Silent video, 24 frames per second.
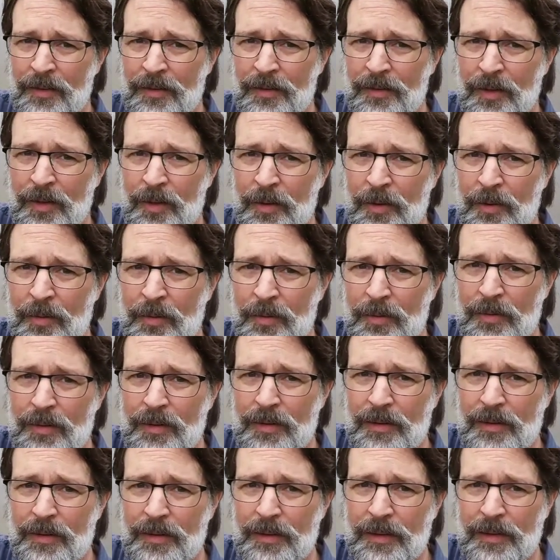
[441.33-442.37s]
So
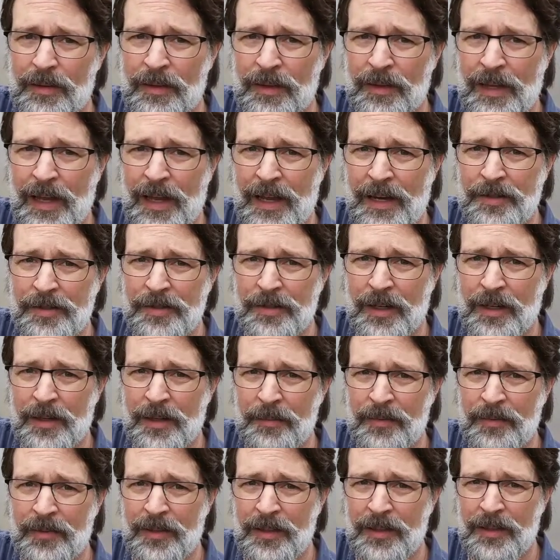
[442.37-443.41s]
the action I
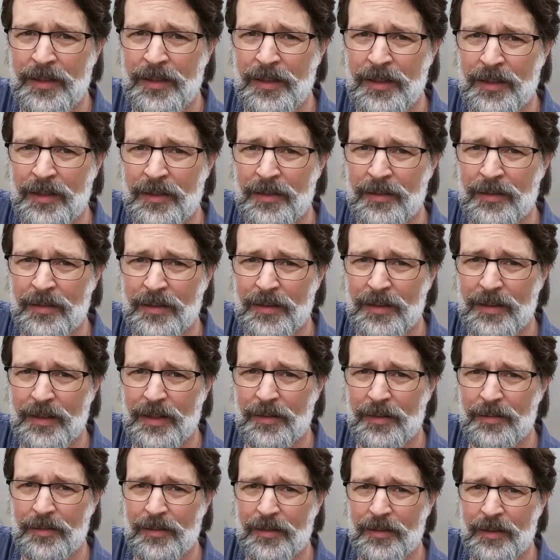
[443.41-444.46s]
am seeing is
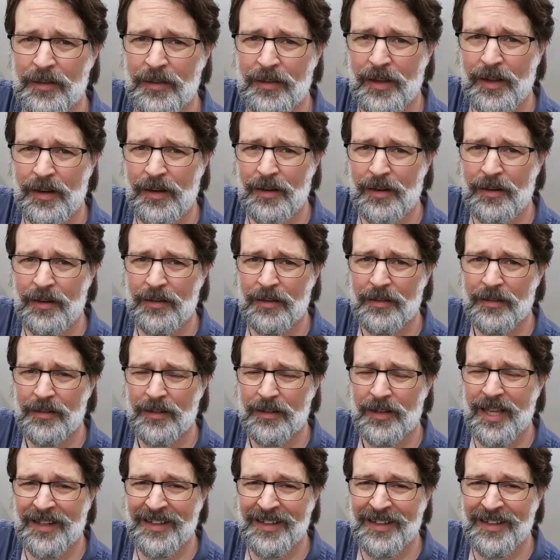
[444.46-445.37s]
out there.